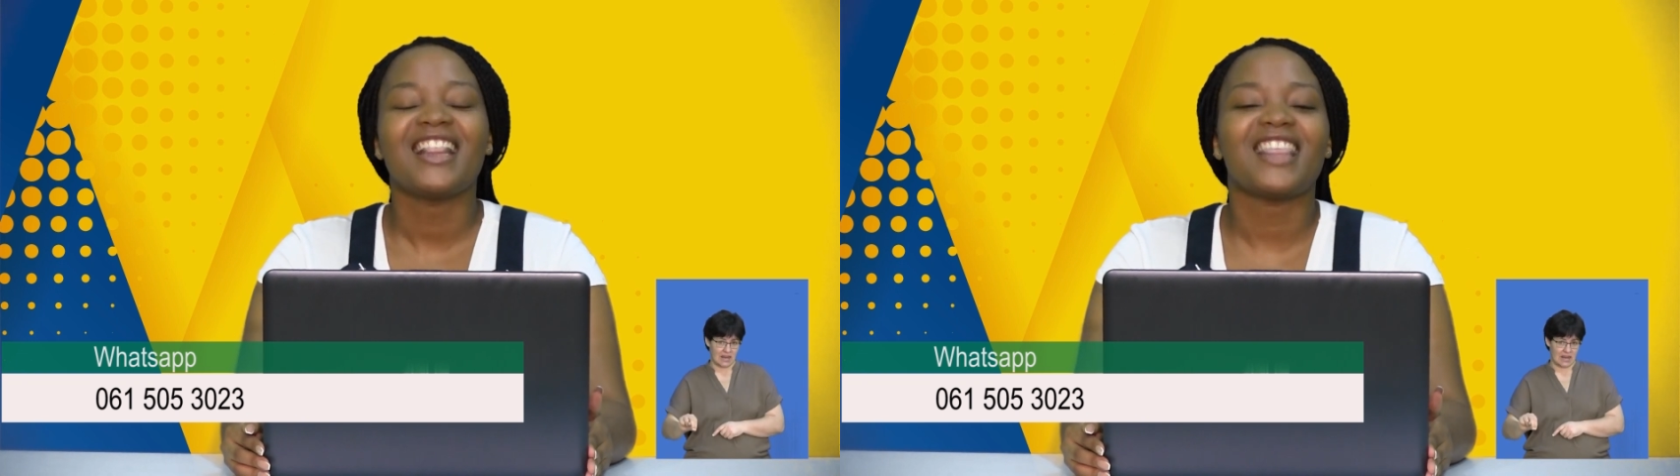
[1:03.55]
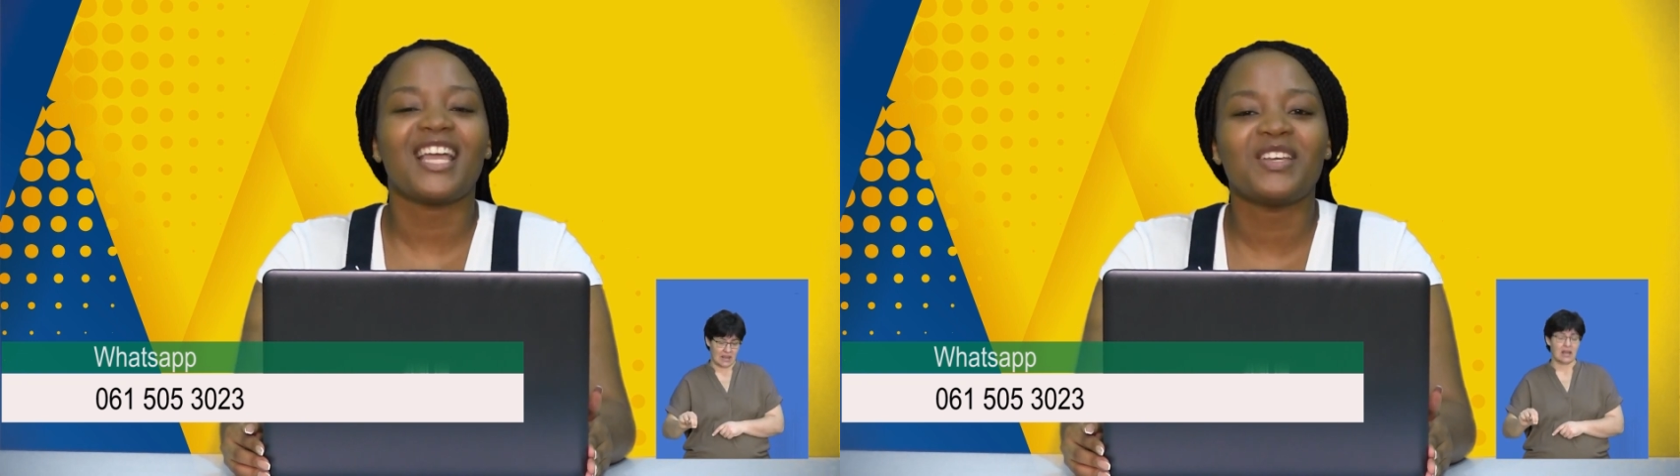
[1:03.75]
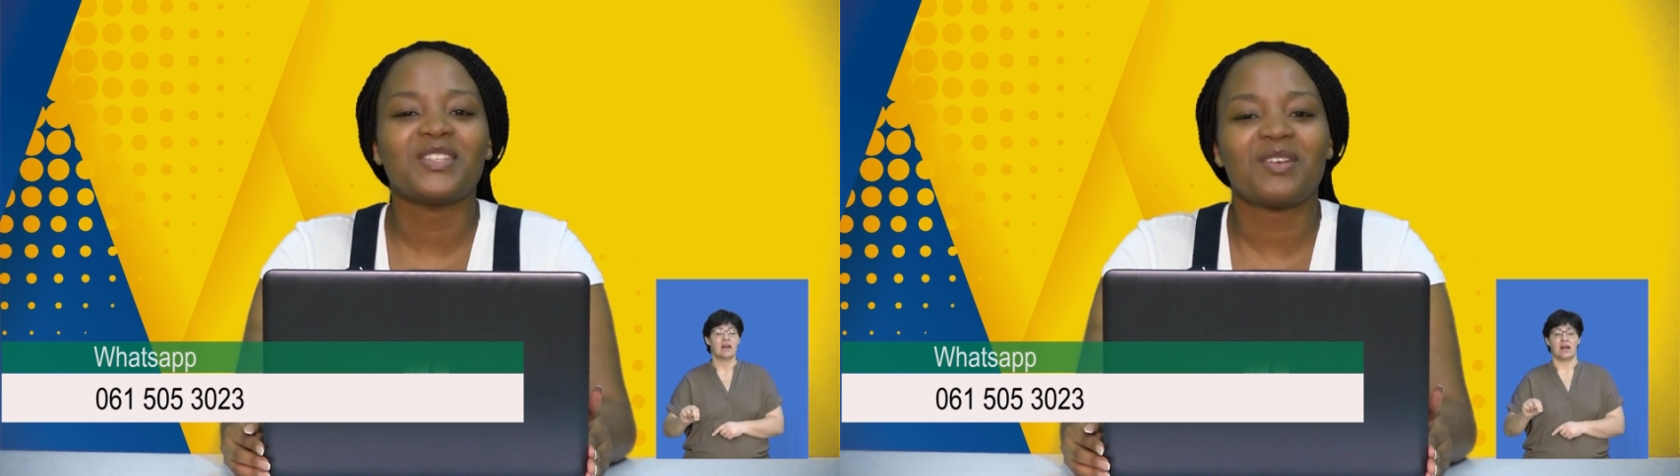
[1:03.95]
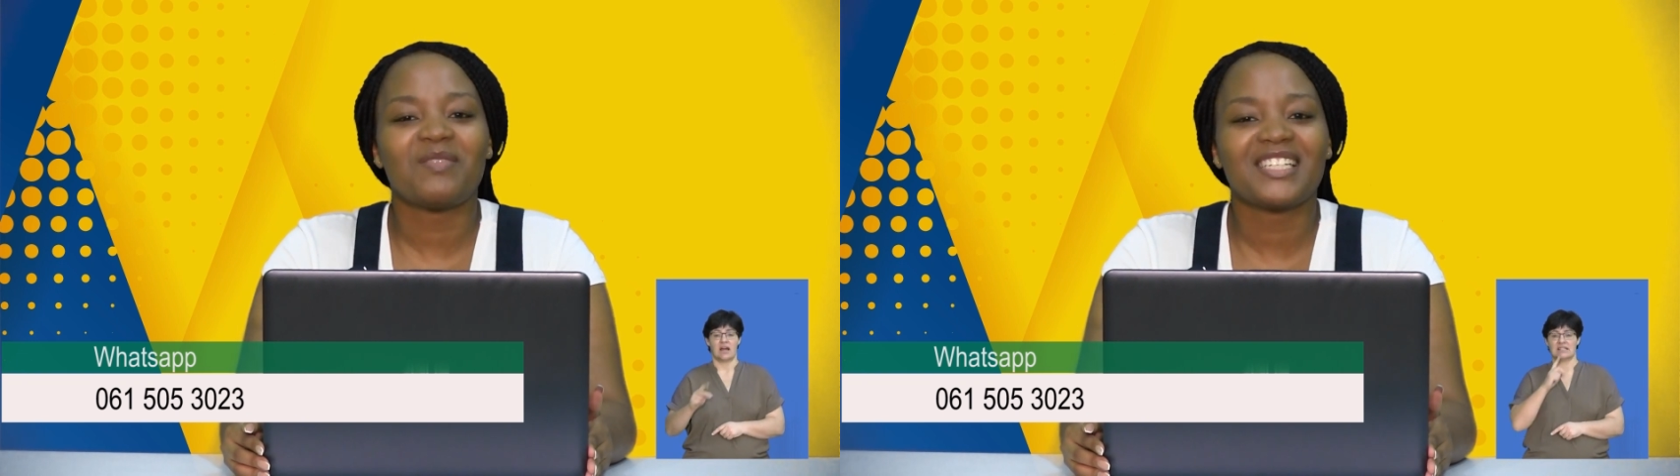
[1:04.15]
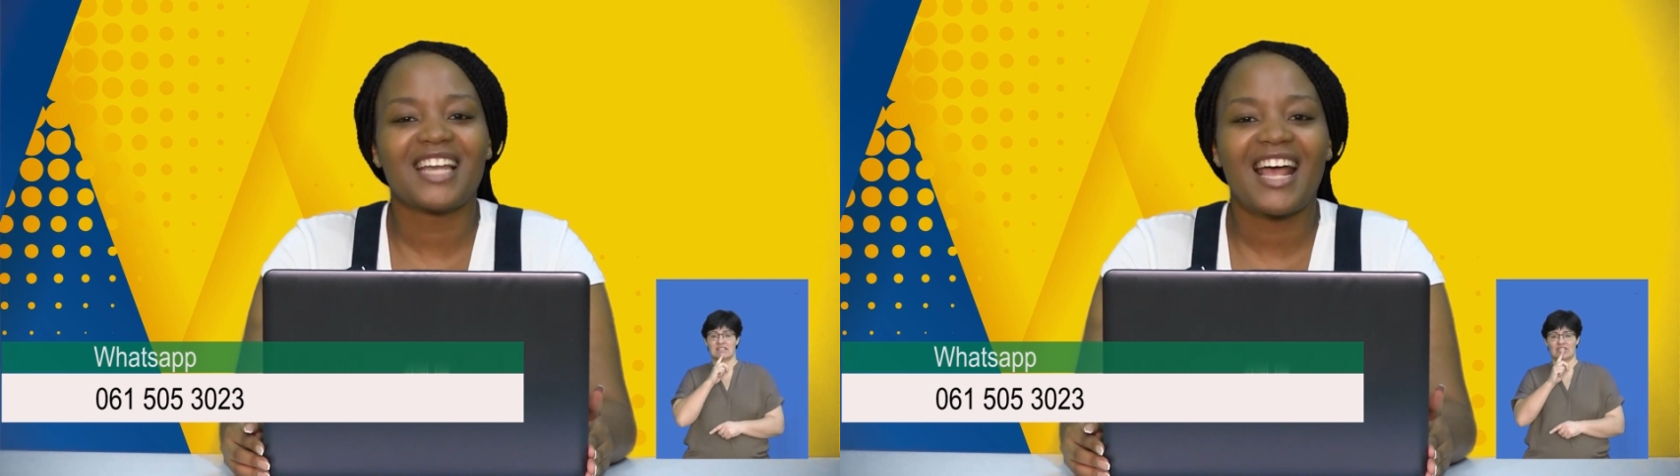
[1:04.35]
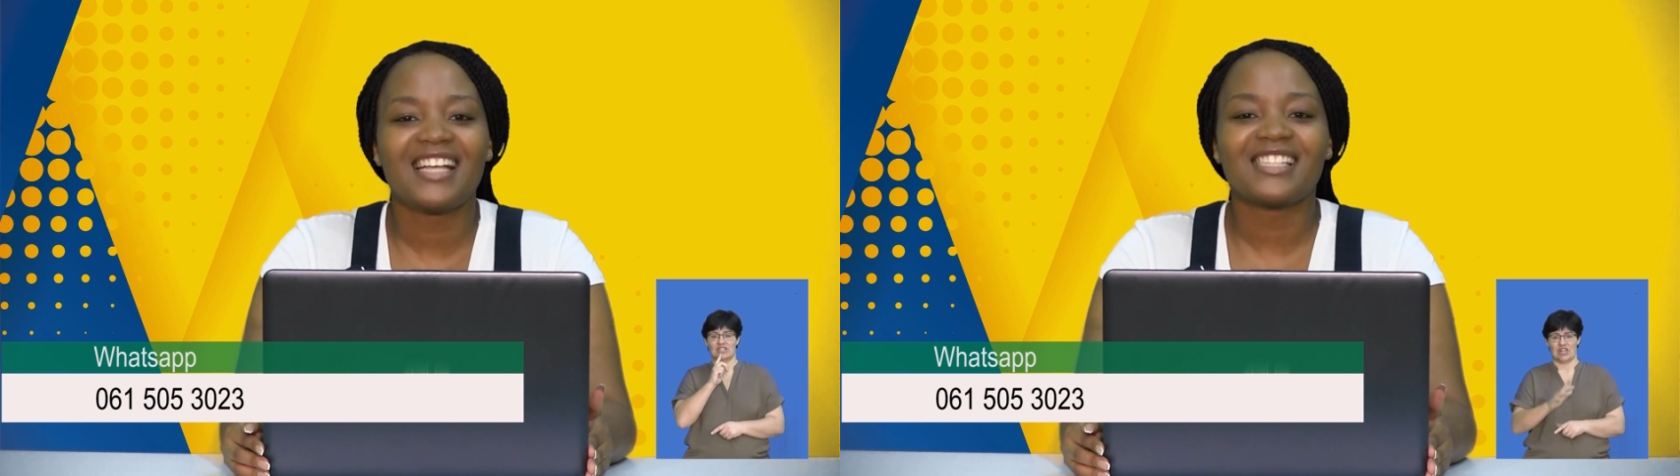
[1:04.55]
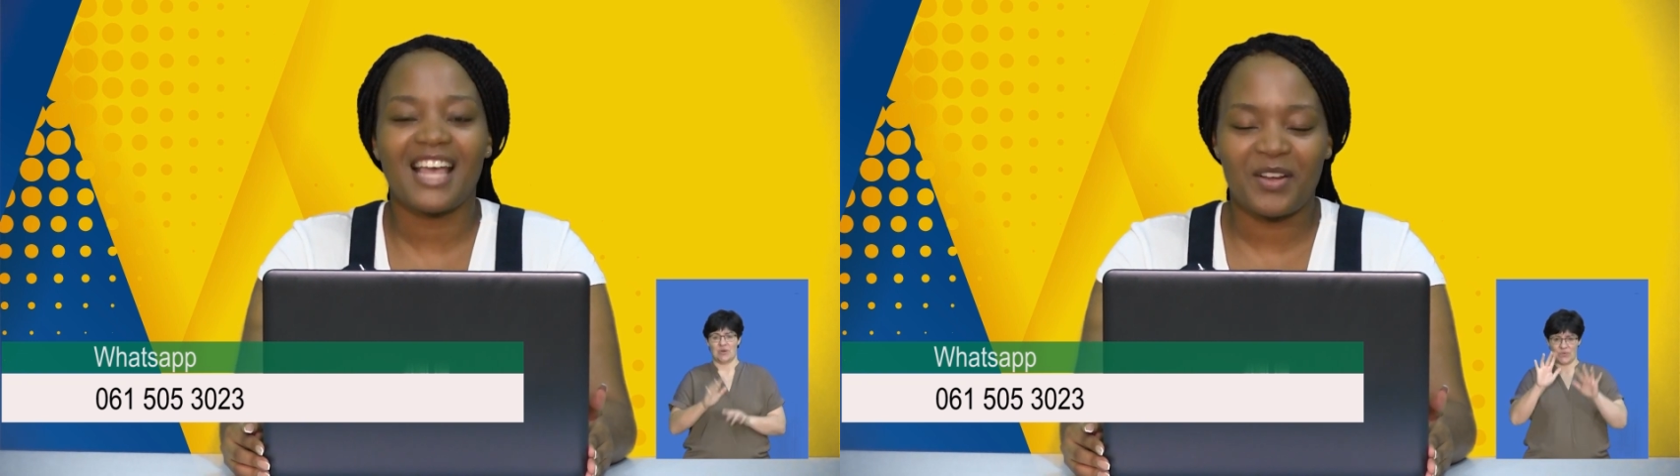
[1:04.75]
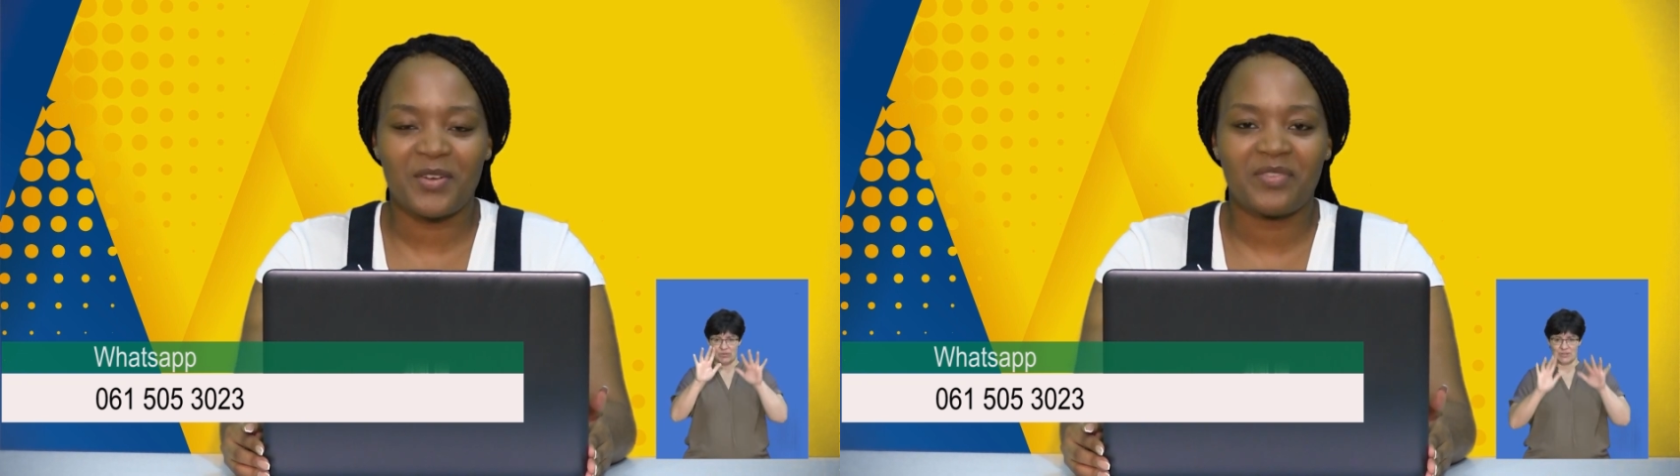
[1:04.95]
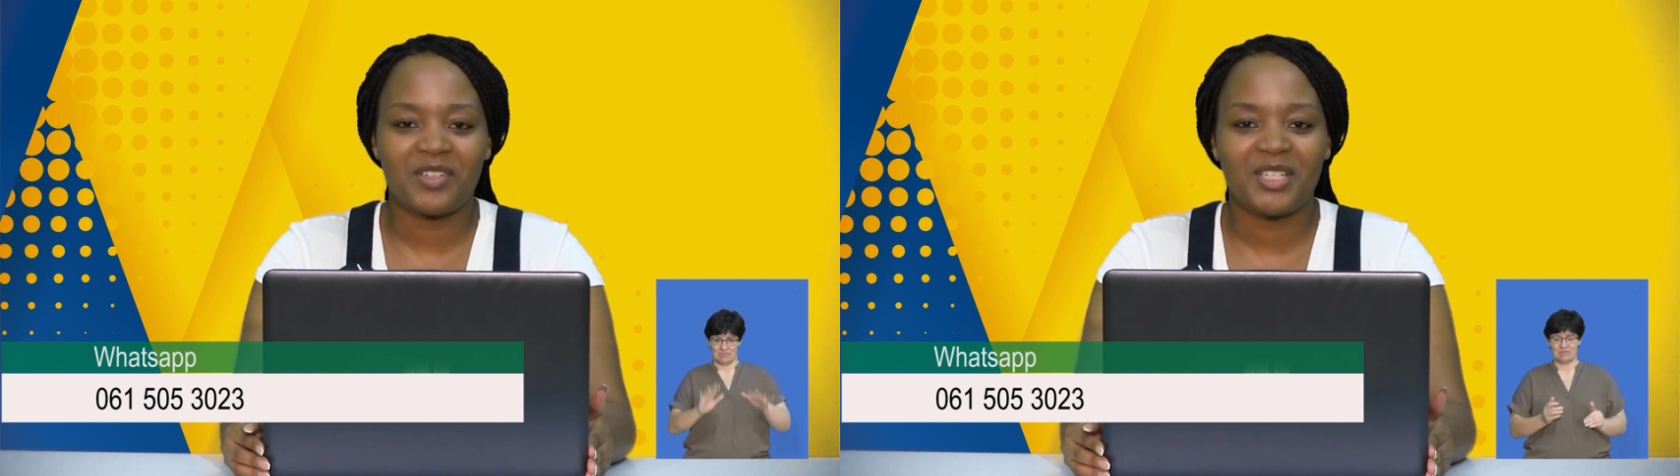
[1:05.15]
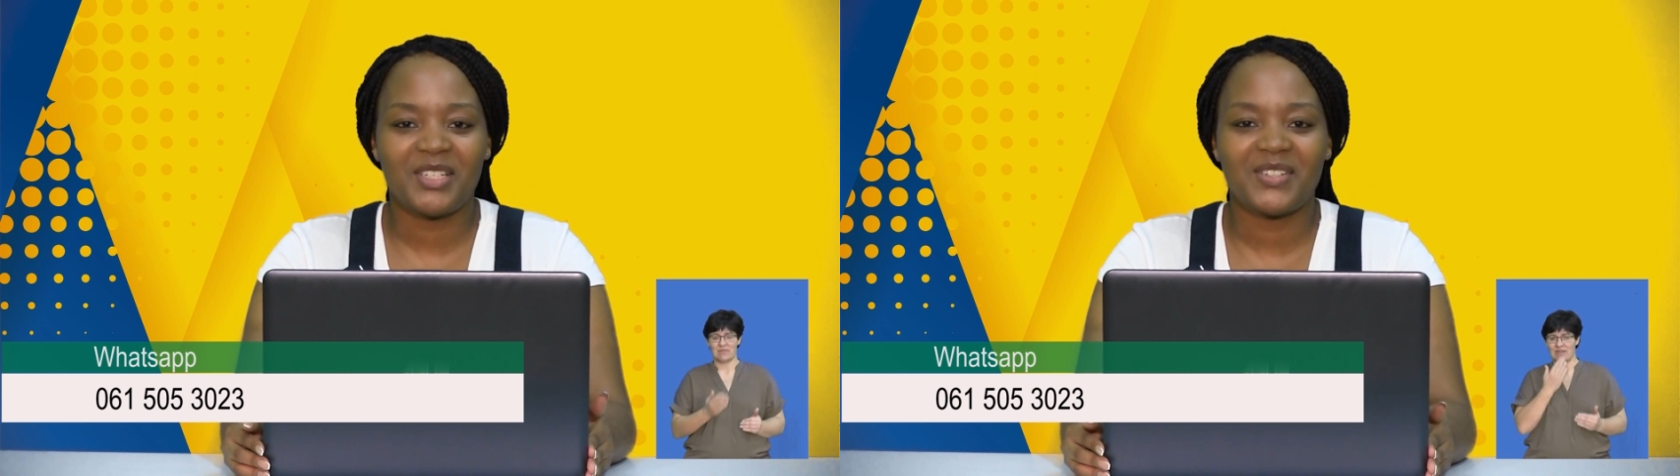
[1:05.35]
Thank you so much, guys, and over
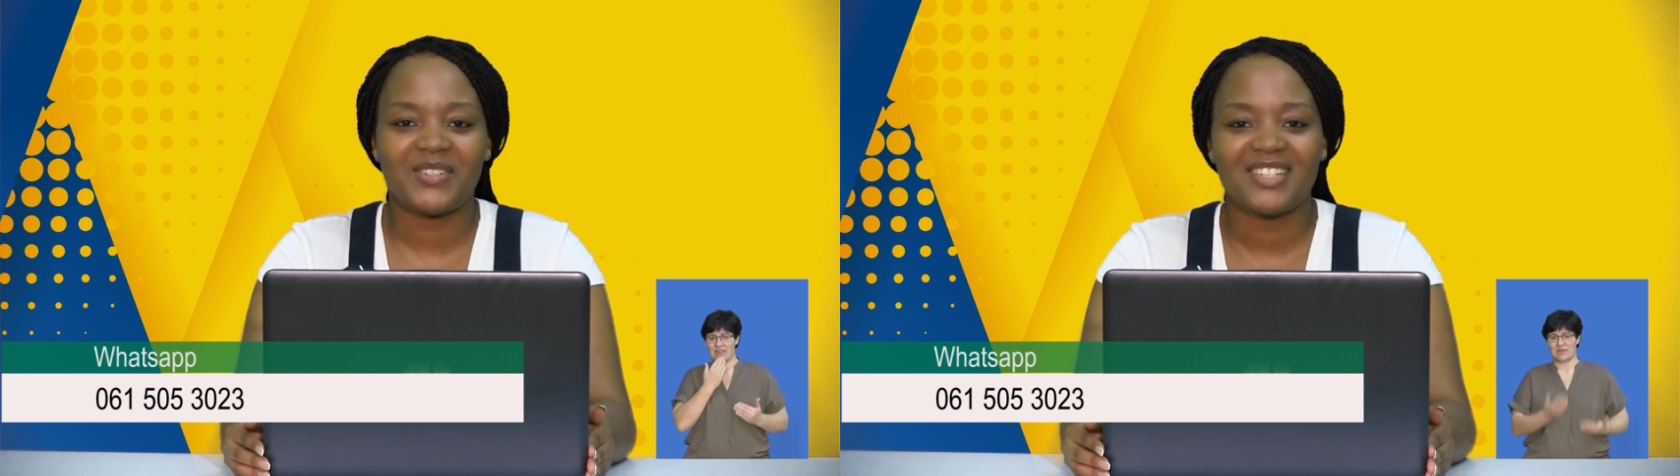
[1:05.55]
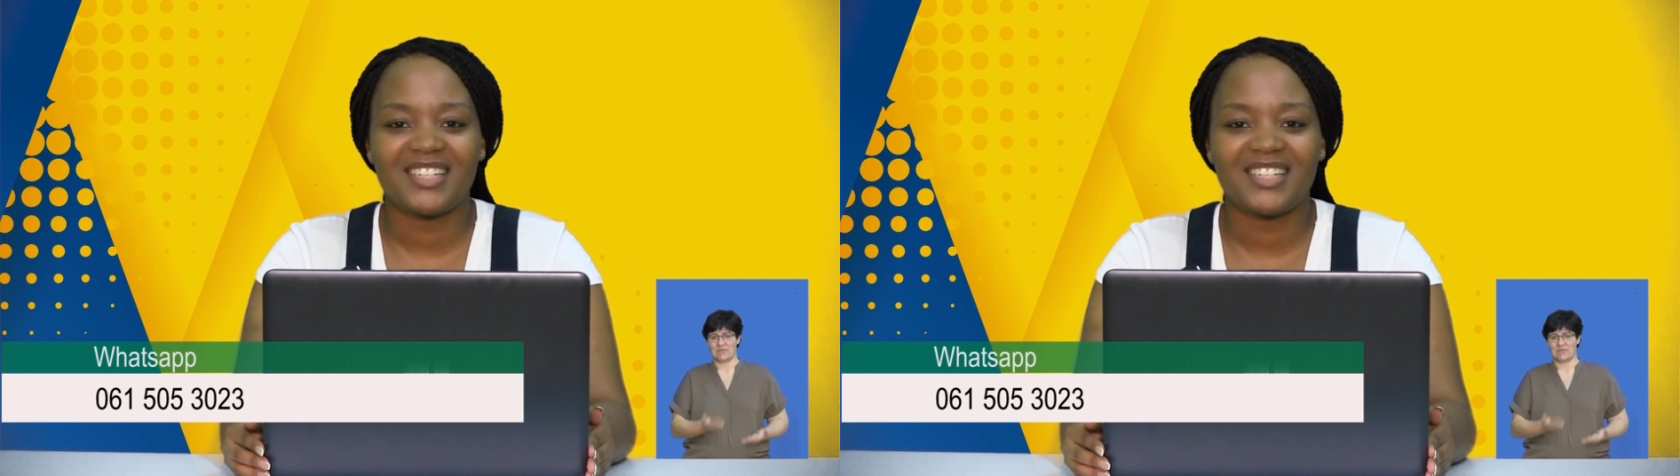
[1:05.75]
to you.